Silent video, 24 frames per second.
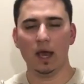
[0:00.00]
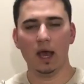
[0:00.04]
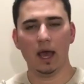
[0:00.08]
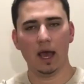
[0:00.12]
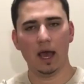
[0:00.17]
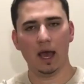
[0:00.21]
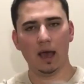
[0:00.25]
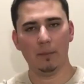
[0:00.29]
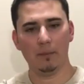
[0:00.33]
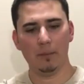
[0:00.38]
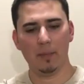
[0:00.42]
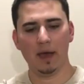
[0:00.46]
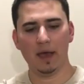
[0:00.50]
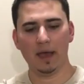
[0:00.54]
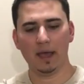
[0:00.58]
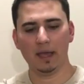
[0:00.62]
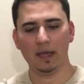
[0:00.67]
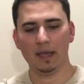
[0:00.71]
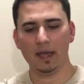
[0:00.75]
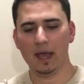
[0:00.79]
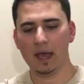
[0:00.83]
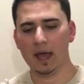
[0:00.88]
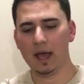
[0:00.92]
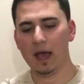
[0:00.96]

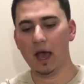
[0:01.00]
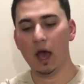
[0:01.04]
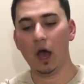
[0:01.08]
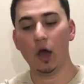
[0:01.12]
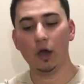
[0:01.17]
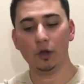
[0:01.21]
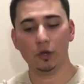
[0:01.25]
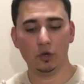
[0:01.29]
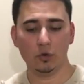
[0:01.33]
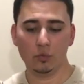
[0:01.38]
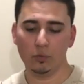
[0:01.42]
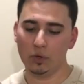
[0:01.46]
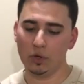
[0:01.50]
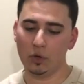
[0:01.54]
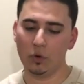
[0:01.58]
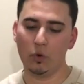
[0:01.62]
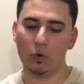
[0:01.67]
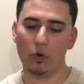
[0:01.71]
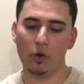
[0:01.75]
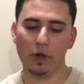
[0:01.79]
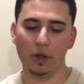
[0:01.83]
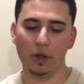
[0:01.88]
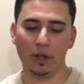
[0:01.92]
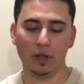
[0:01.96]
my audio
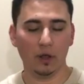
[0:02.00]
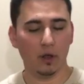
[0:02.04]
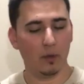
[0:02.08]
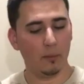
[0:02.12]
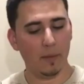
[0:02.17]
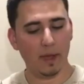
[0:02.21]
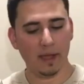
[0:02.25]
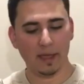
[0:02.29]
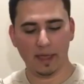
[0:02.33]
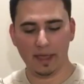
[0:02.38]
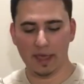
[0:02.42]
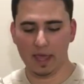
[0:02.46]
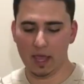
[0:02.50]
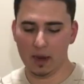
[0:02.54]
recording on my